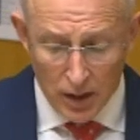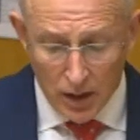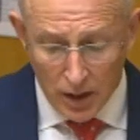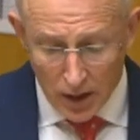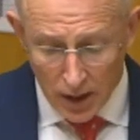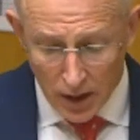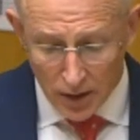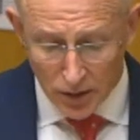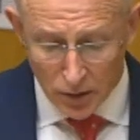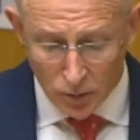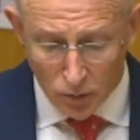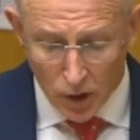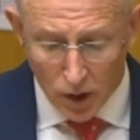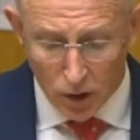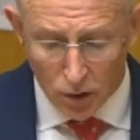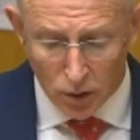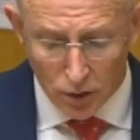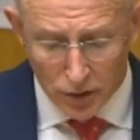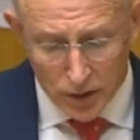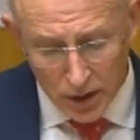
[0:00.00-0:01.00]
and the
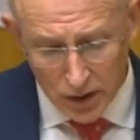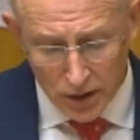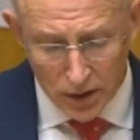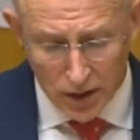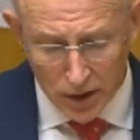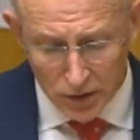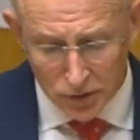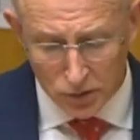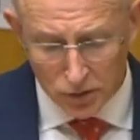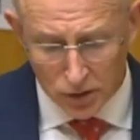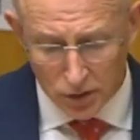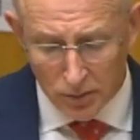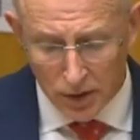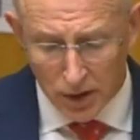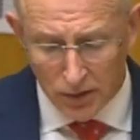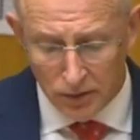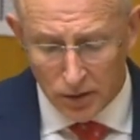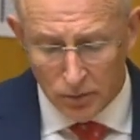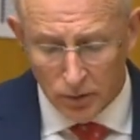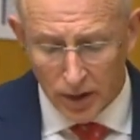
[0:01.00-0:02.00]
role the International Committee
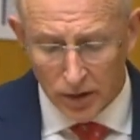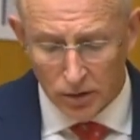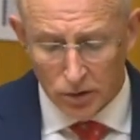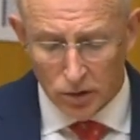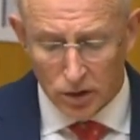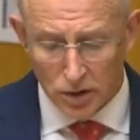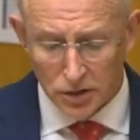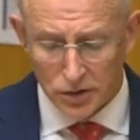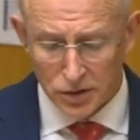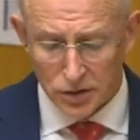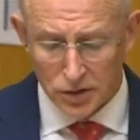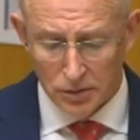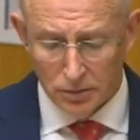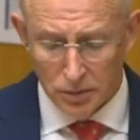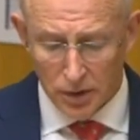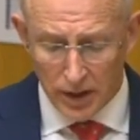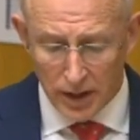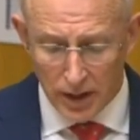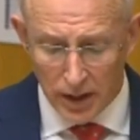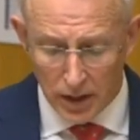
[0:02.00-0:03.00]
of the Red Cross
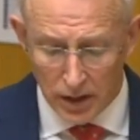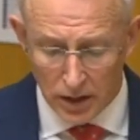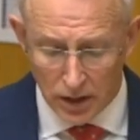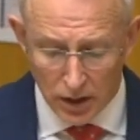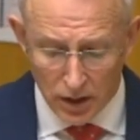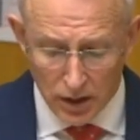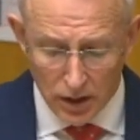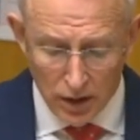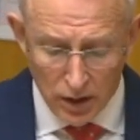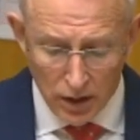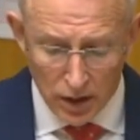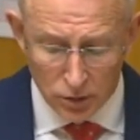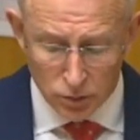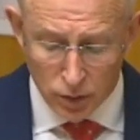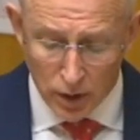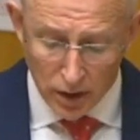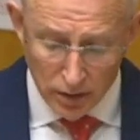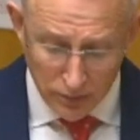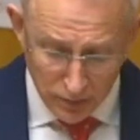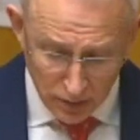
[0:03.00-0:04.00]
played as
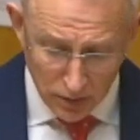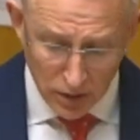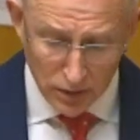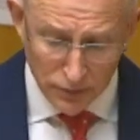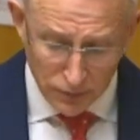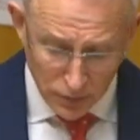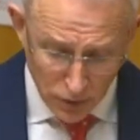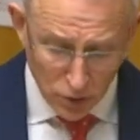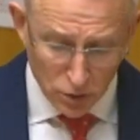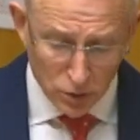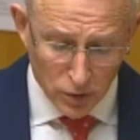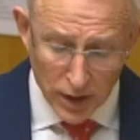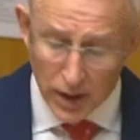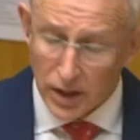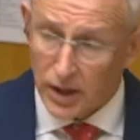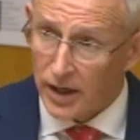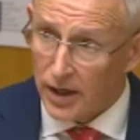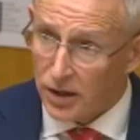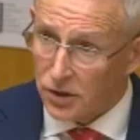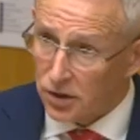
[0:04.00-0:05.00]
one of the very few
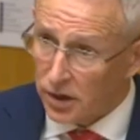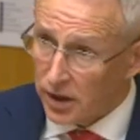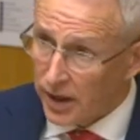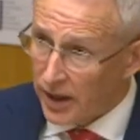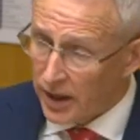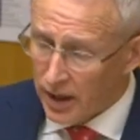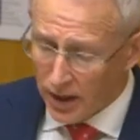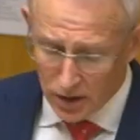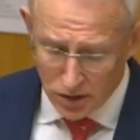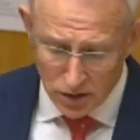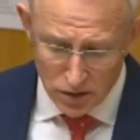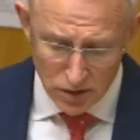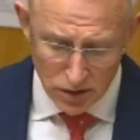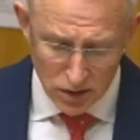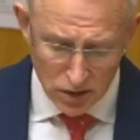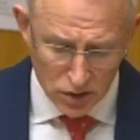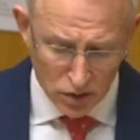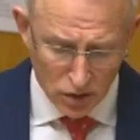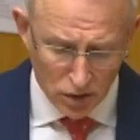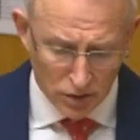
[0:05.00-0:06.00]
international aid
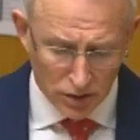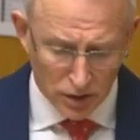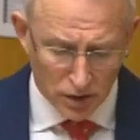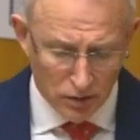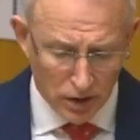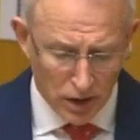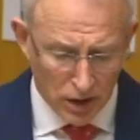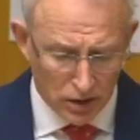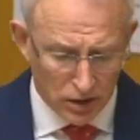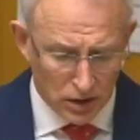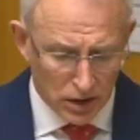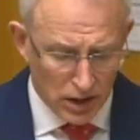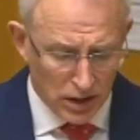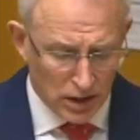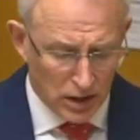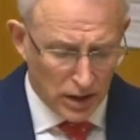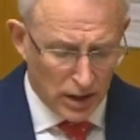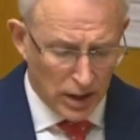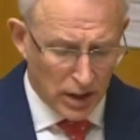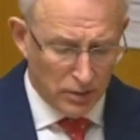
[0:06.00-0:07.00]
agencies on the ground
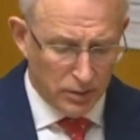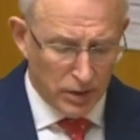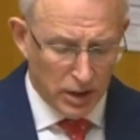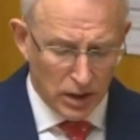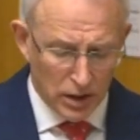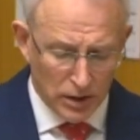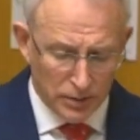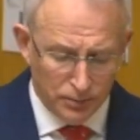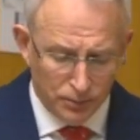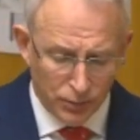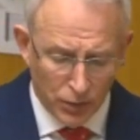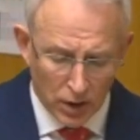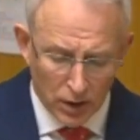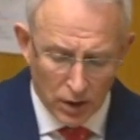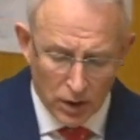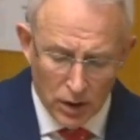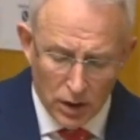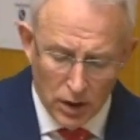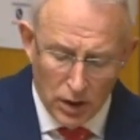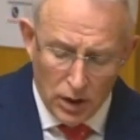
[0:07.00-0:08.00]
in Armenia.
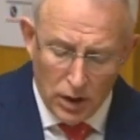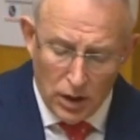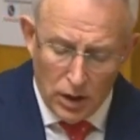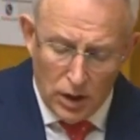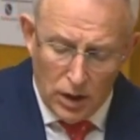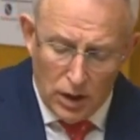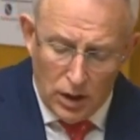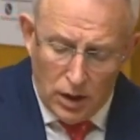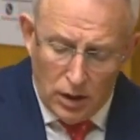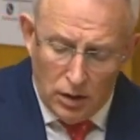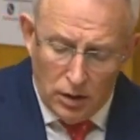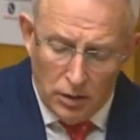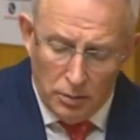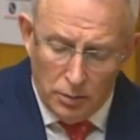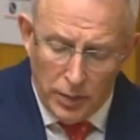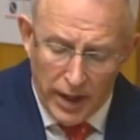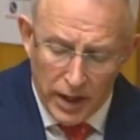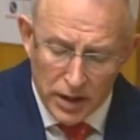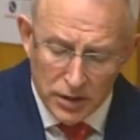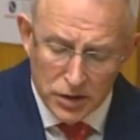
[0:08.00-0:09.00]

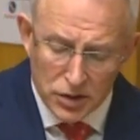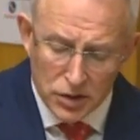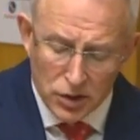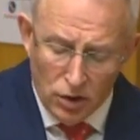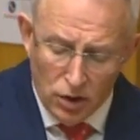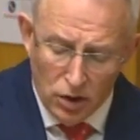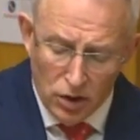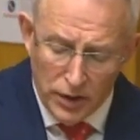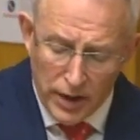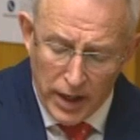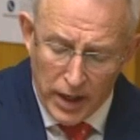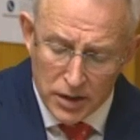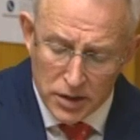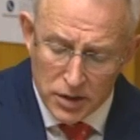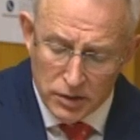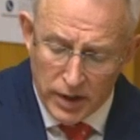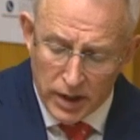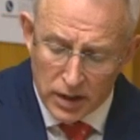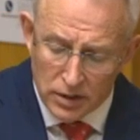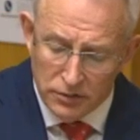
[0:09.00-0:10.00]
Based on that
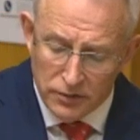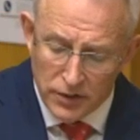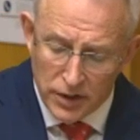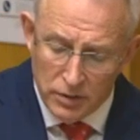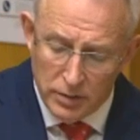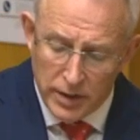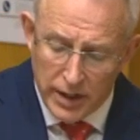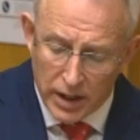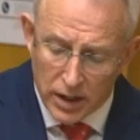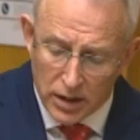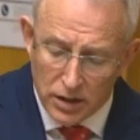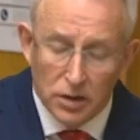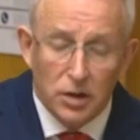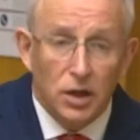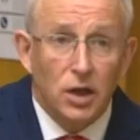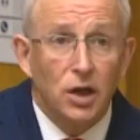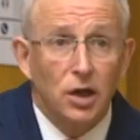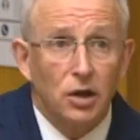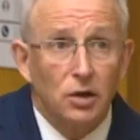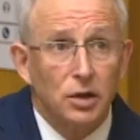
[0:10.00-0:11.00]
direct feedback, the
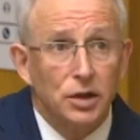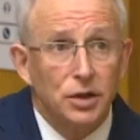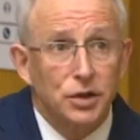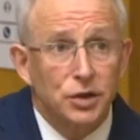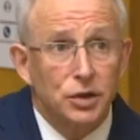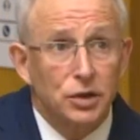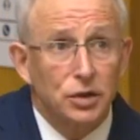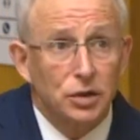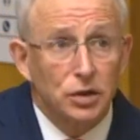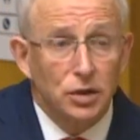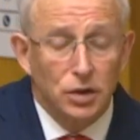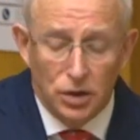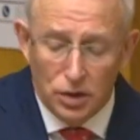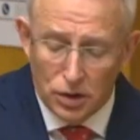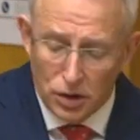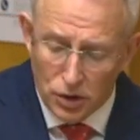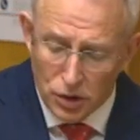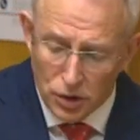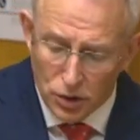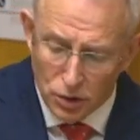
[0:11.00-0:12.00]
Coalition
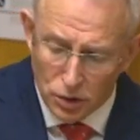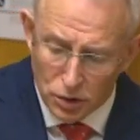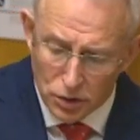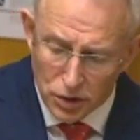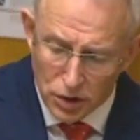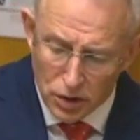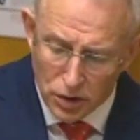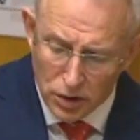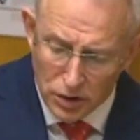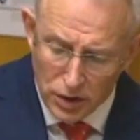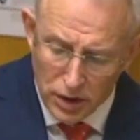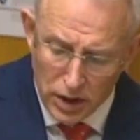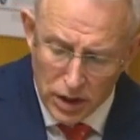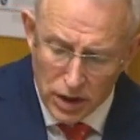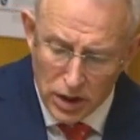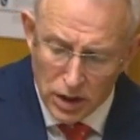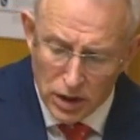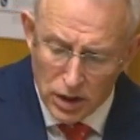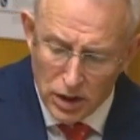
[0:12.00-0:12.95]
called on the